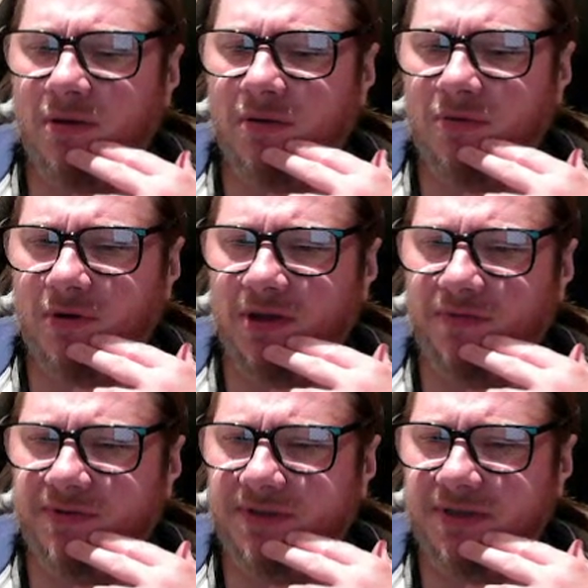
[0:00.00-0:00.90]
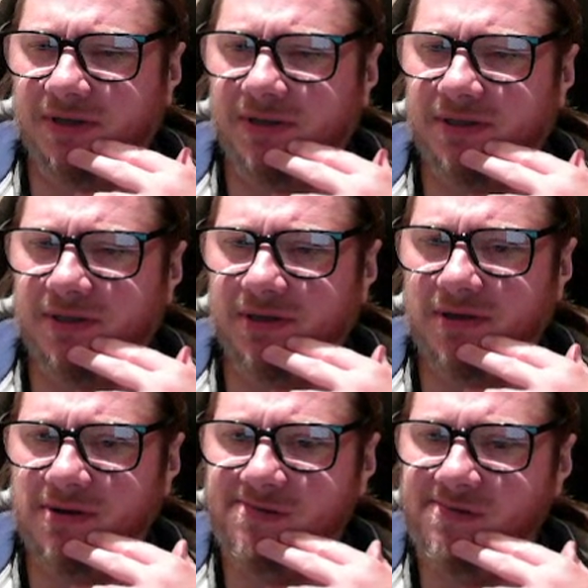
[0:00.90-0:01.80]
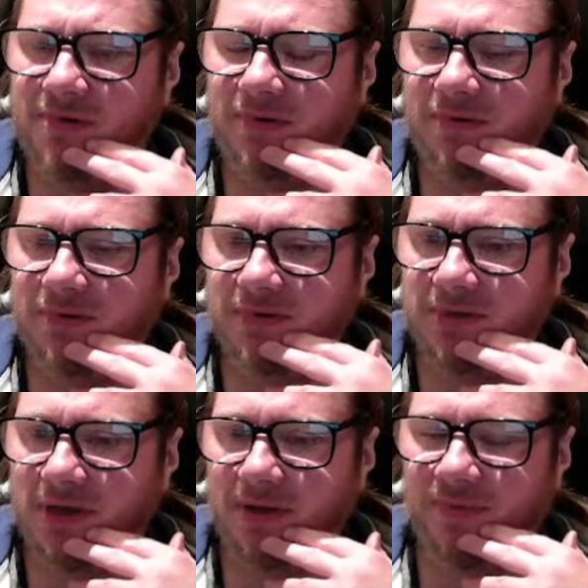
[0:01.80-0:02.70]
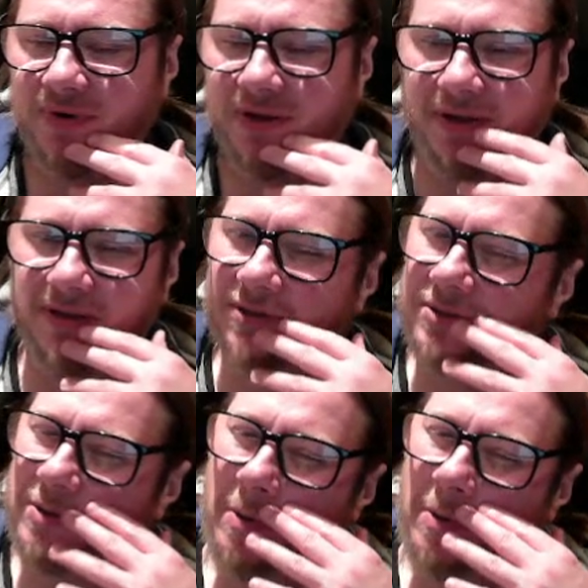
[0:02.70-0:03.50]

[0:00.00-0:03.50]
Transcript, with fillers: rook f6. This guy plays.